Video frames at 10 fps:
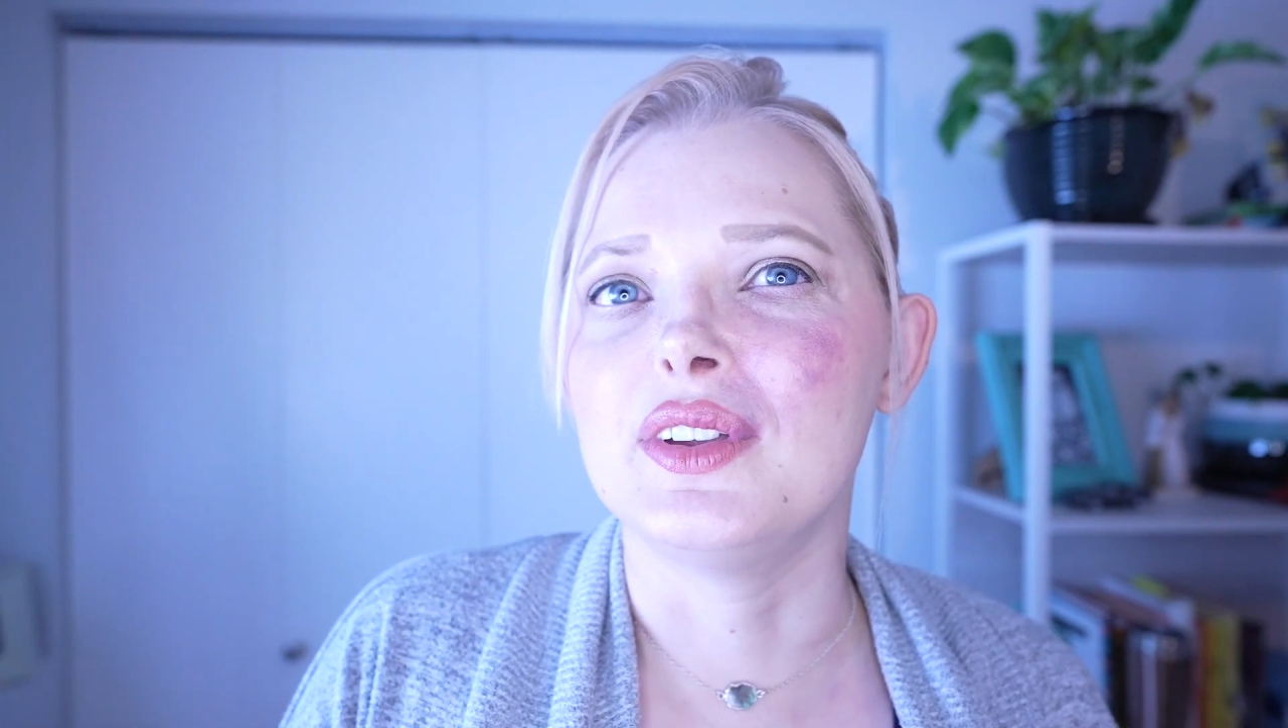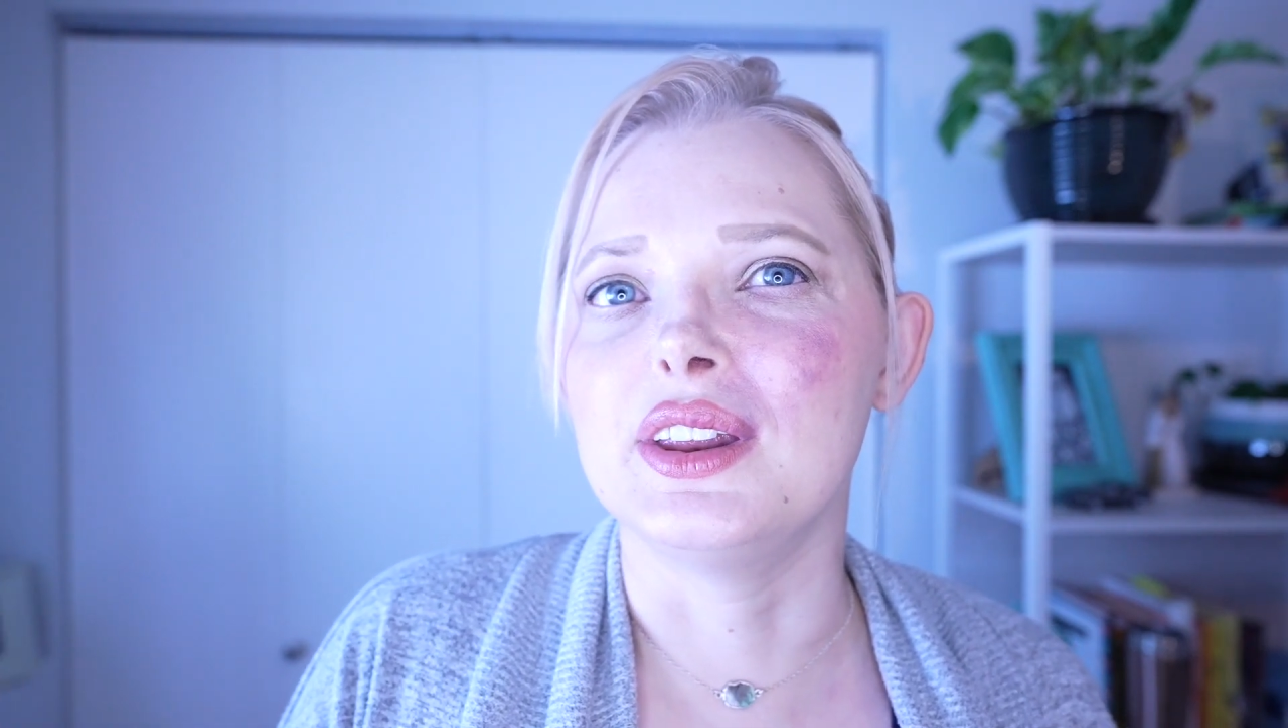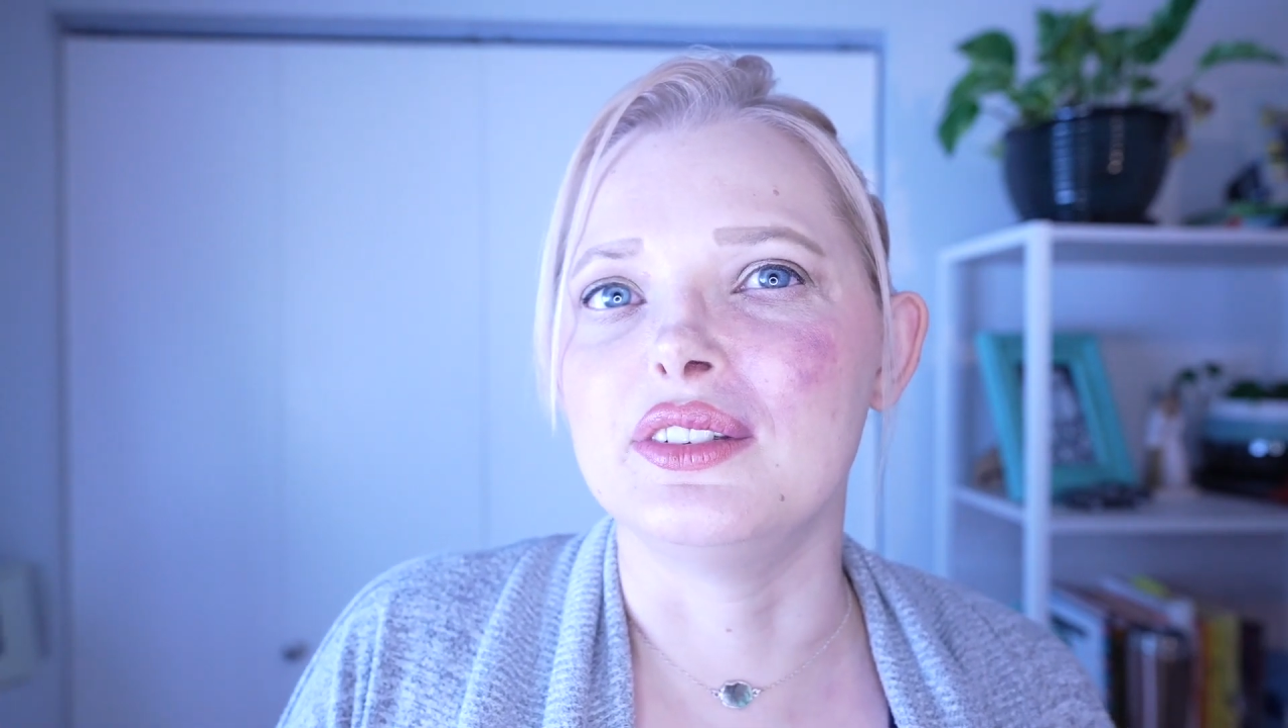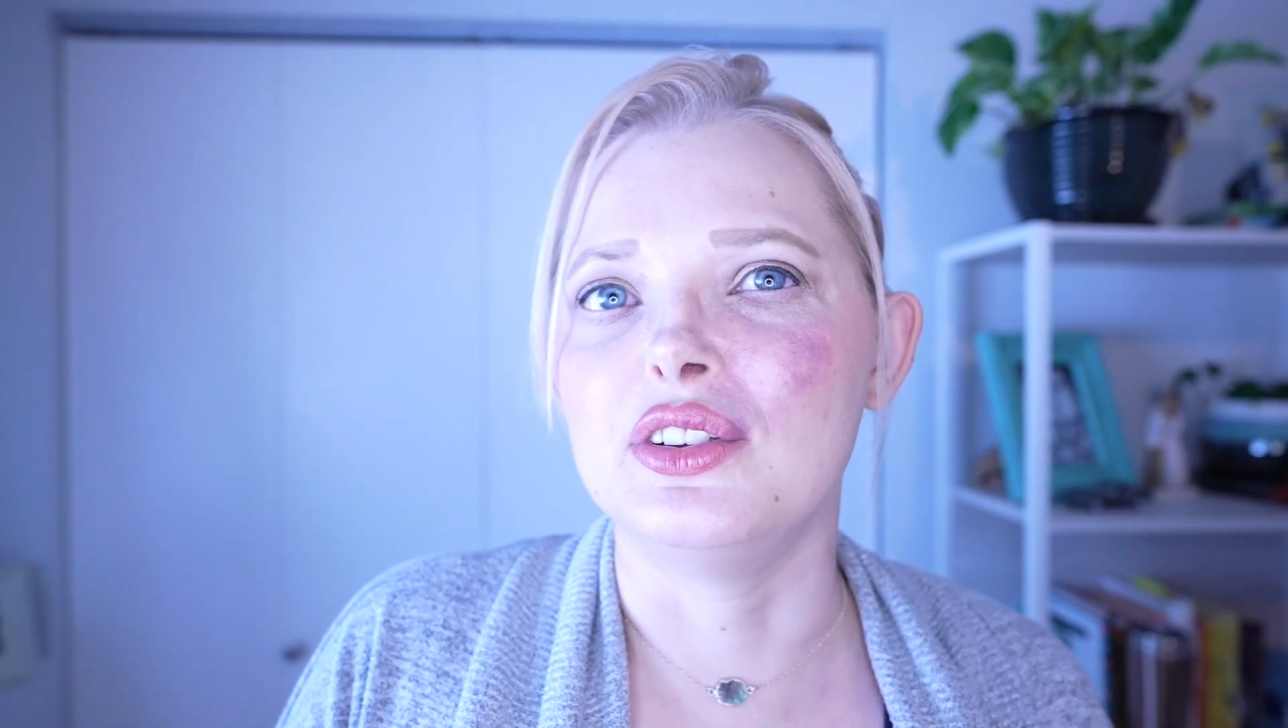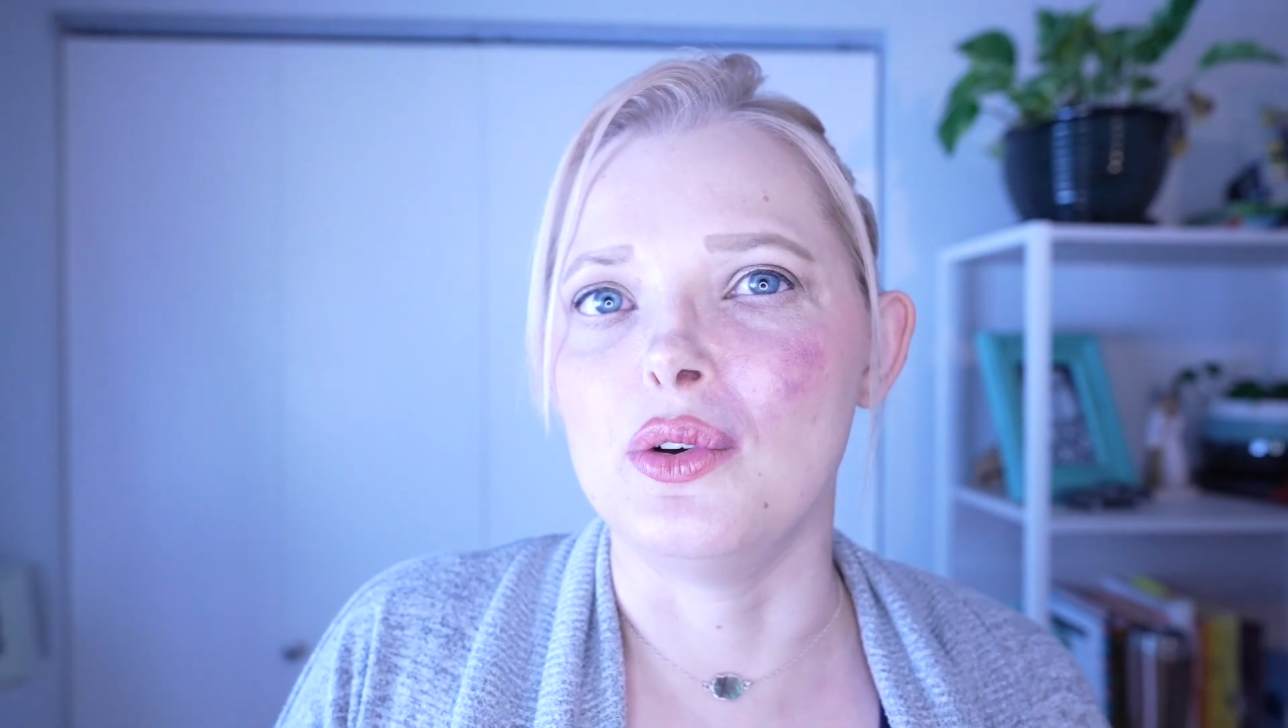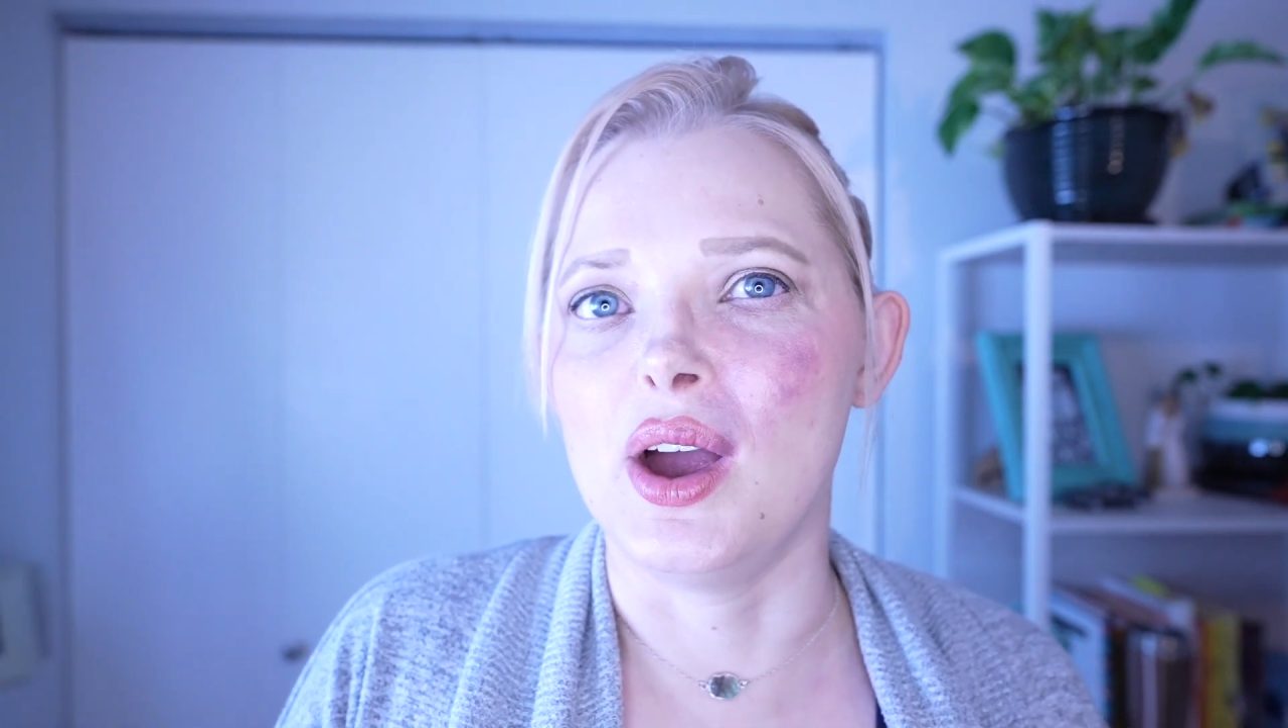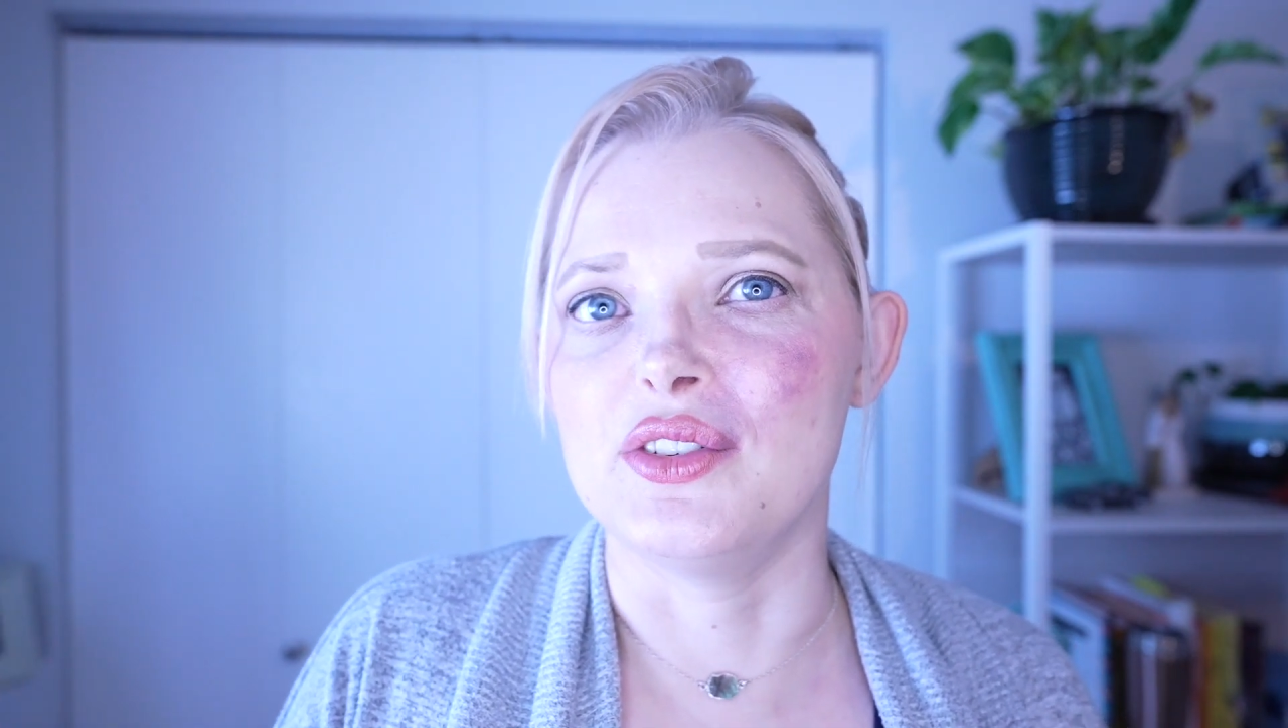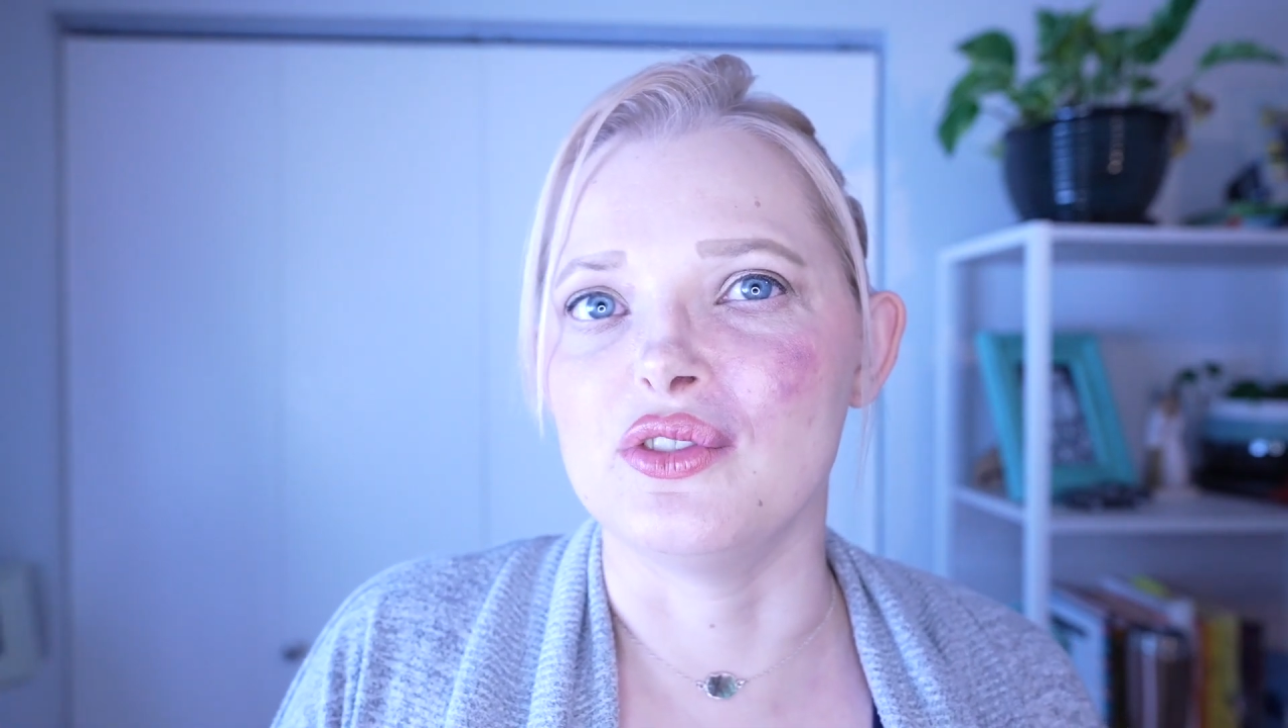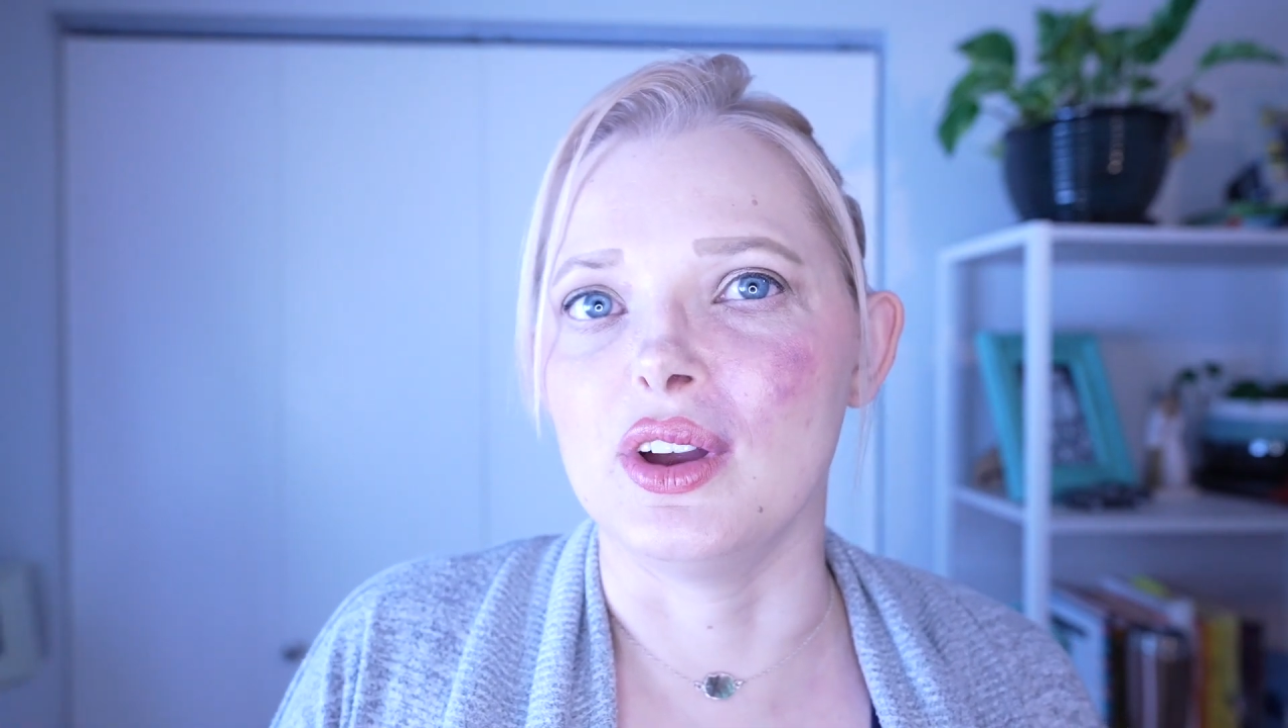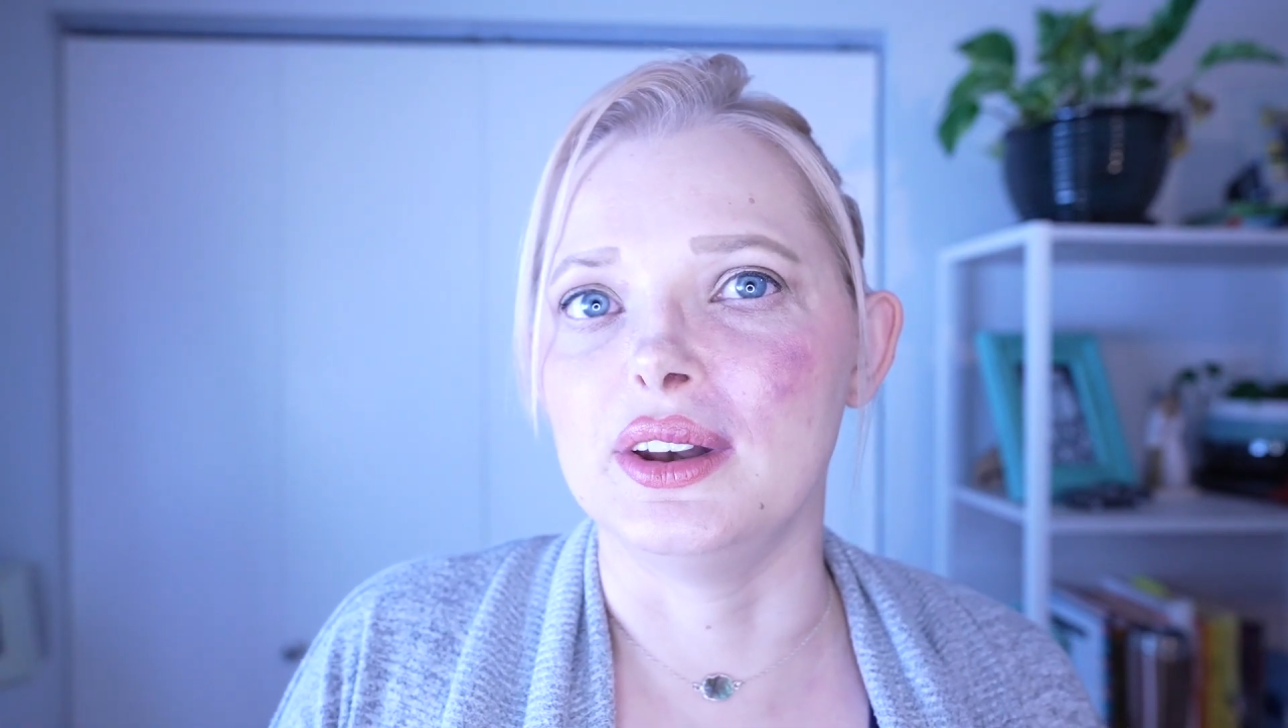to
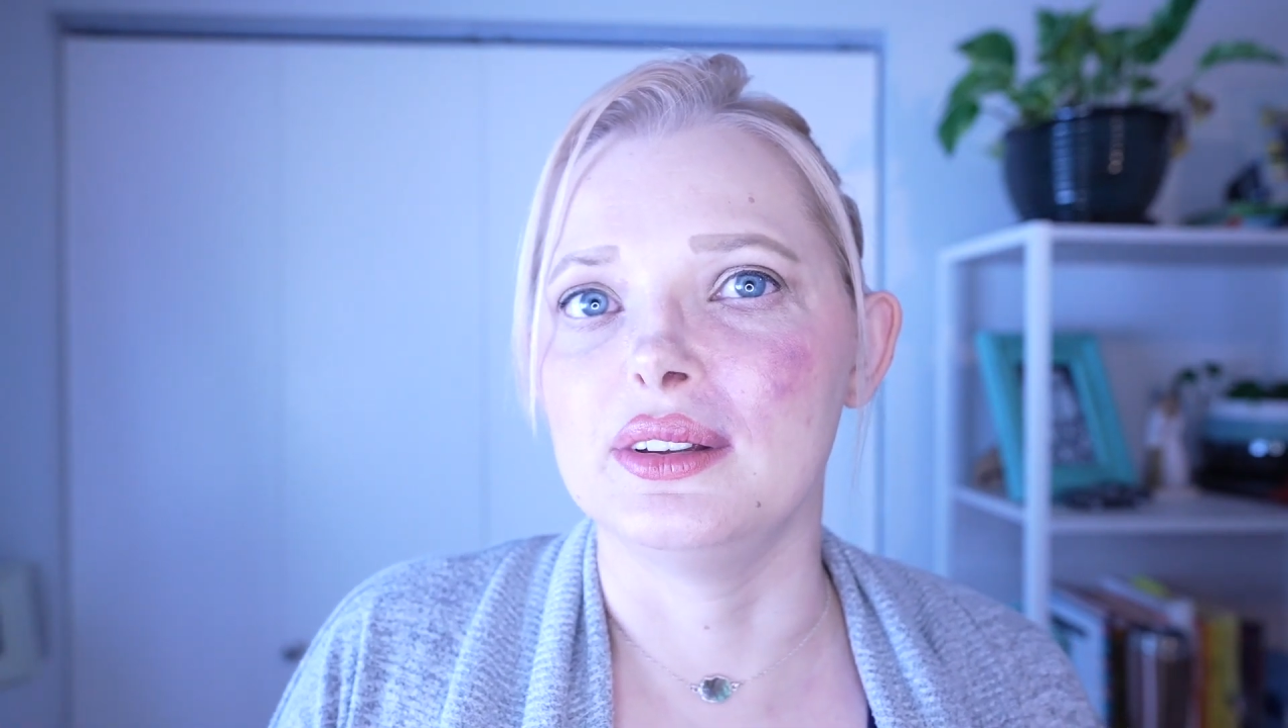200.